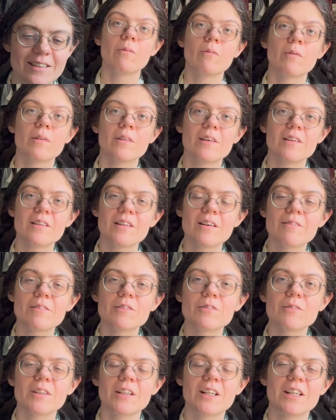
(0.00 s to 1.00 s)
One thing that
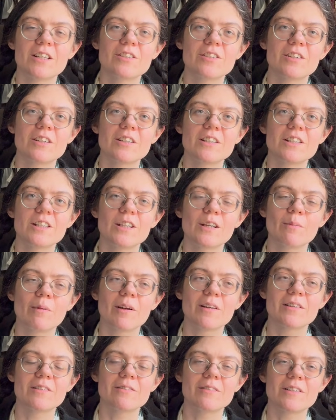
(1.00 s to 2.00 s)
was really interesting
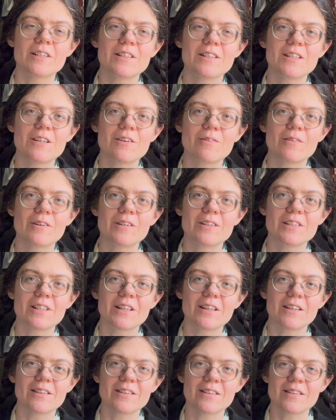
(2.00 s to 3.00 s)
about the Reedsy course
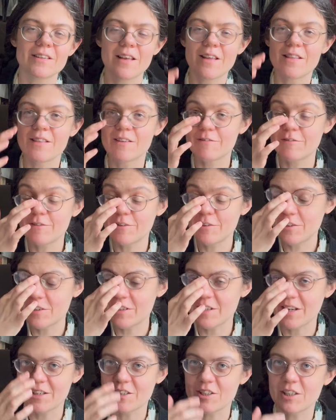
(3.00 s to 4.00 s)
is in the first
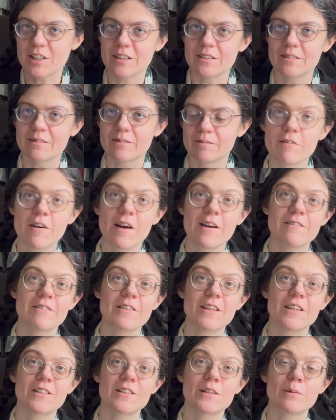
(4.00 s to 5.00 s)
session, 5
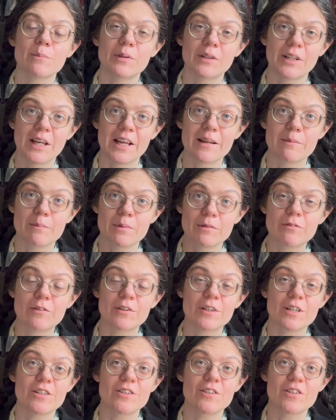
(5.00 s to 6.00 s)
things to plan
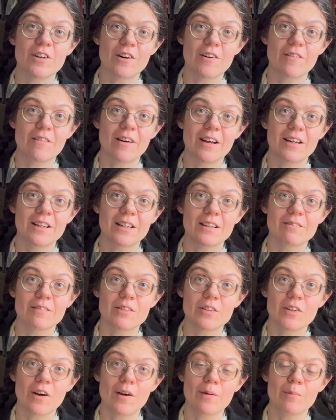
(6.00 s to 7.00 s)
before you start writing
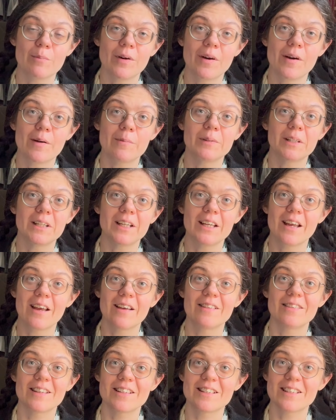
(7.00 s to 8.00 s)
with Tom Bromley,
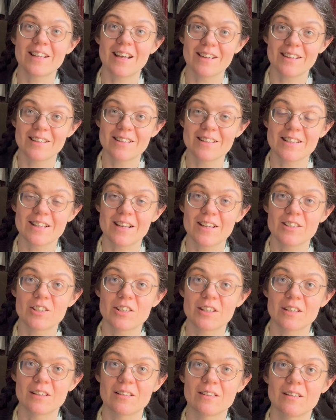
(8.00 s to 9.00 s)
and the second
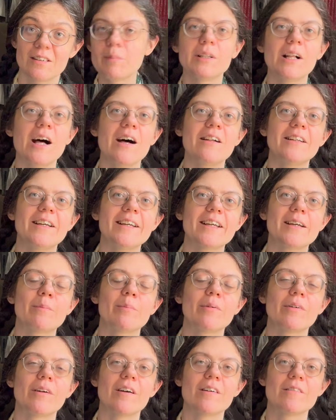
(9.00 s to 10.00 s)
session, plot like a
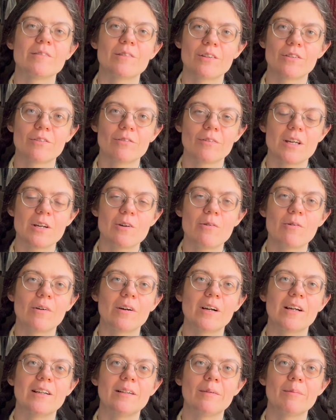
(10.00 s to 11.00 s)
pro, the 3
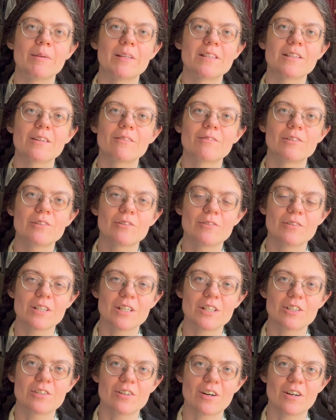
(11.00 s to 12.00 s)
core elements of
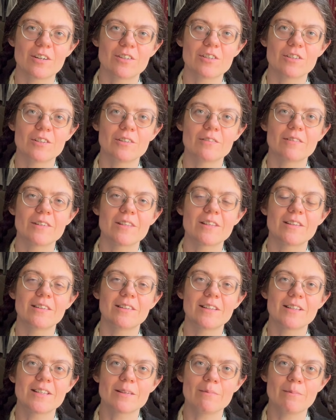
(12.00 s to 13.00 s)
story structure with
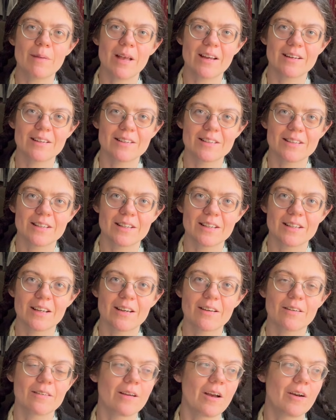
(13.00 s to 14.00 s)
Alyssa Matisic.
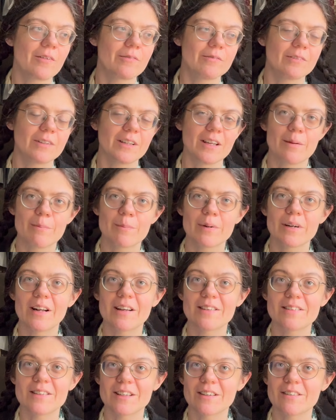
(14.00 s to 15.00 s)
Hopefully I'm
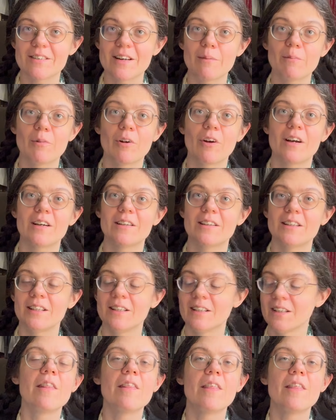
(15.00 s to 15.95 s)
pronouncing her name correctly.